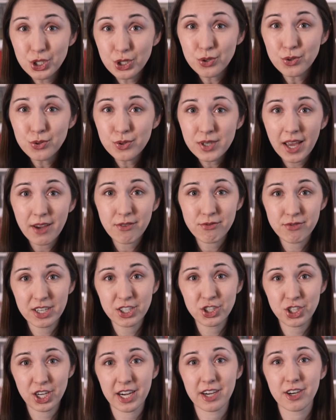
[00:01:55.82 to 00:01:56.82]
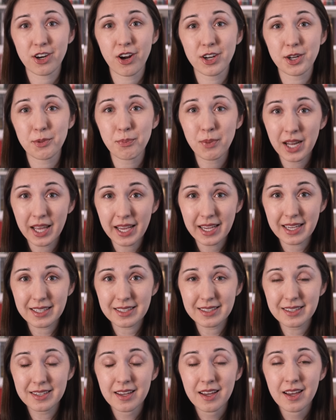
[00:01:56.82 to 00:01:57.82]
do get fresh air on a
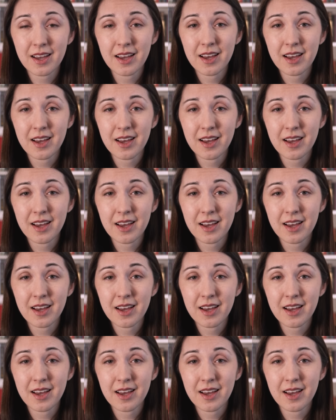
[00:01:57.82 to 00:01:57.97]
plane,